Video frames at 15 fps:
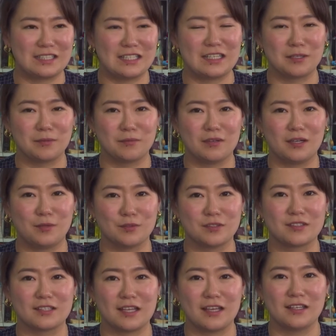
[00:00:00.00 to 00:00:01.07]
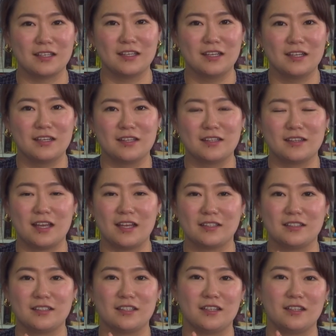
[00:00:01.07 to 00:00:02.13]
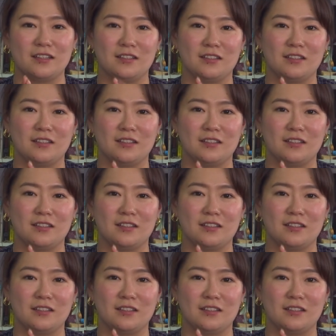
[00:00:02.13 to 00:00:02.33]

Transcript: team, I would say, that